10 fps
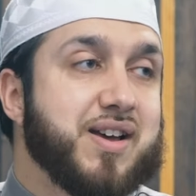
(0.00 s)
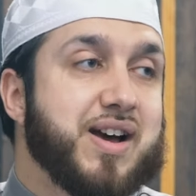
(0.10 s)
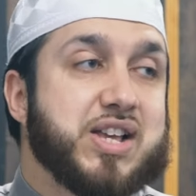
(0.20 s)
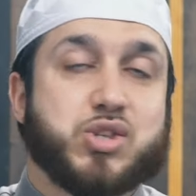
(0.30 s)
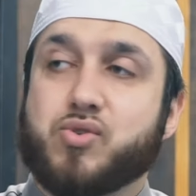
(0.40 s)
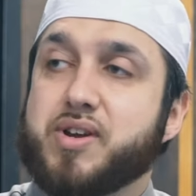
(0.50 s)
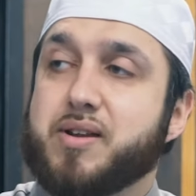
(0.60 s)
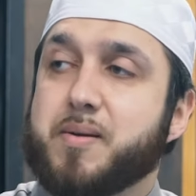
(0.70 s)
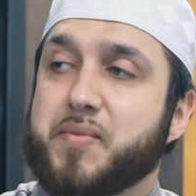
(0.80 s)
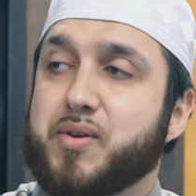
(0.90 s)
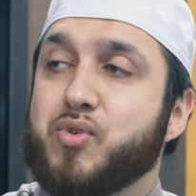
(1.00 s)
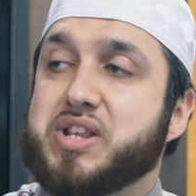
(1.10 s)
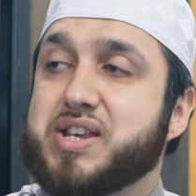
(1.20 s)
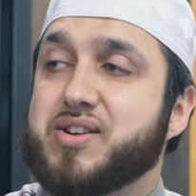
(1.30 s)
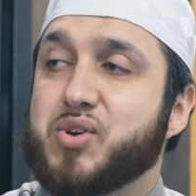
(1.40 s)
I saw it
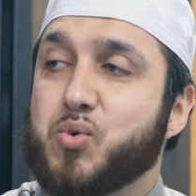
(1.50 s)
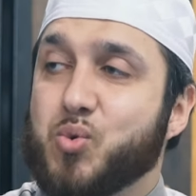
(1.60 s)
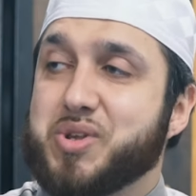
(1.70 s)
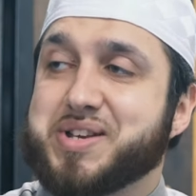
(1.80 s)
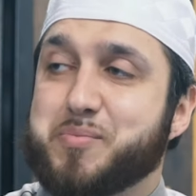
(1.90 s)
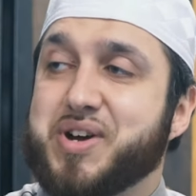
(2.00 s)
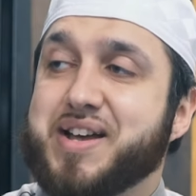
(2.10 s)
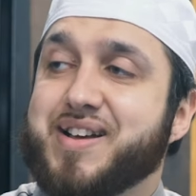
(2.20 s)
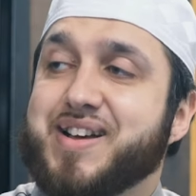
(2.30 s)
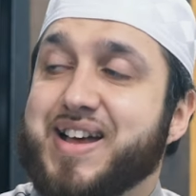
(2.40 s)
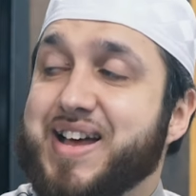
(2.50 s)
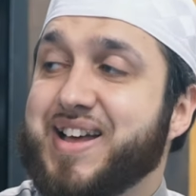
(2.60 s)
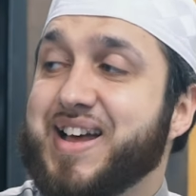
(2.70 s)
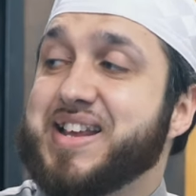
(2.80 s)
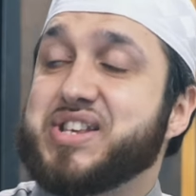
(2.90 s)
written on a wall somewhere
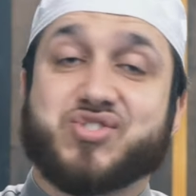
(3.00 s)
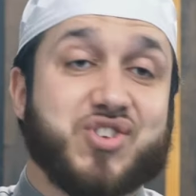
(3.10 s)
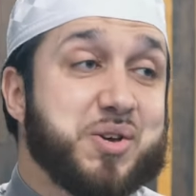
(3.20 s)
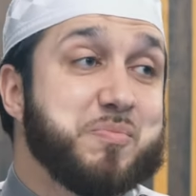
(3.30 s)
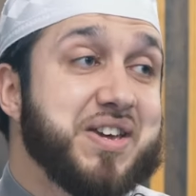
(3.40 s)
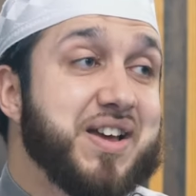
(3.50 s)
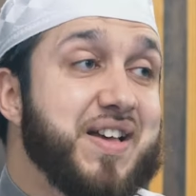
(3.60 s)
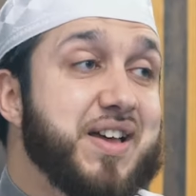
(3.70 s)
and it struck me.